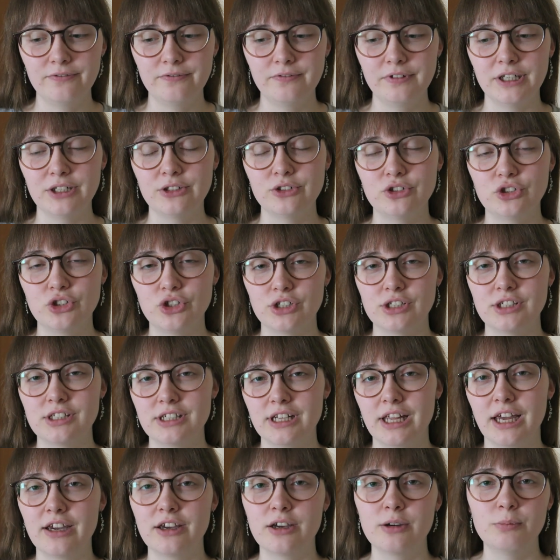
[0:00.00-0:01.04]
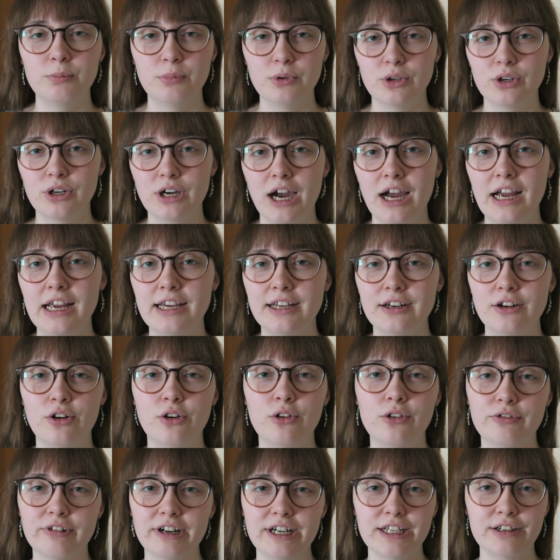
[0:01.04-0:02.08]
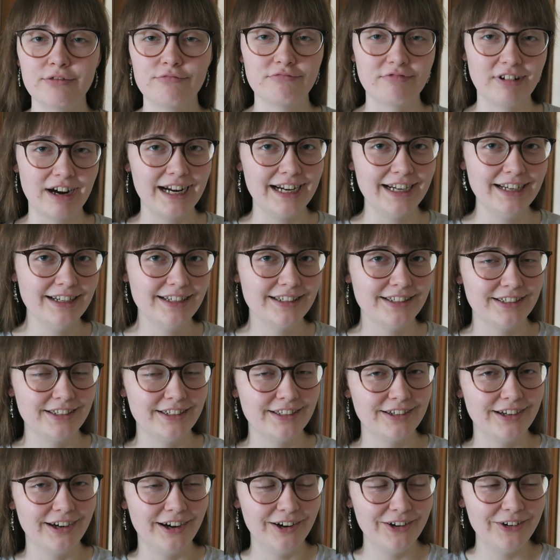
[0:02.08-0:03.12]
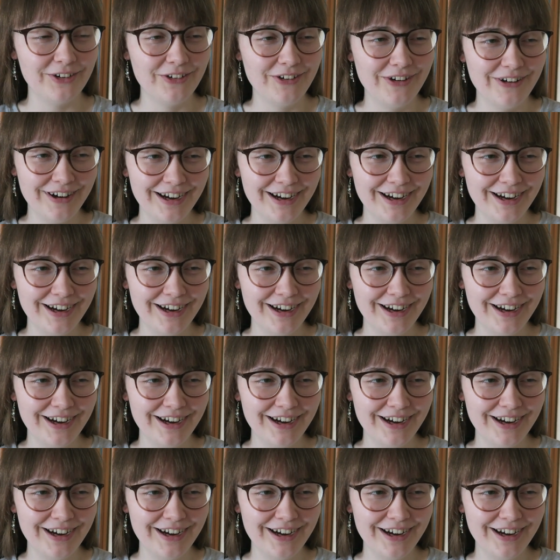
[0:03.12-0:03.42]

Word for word: felt just like a book I had already read, you know?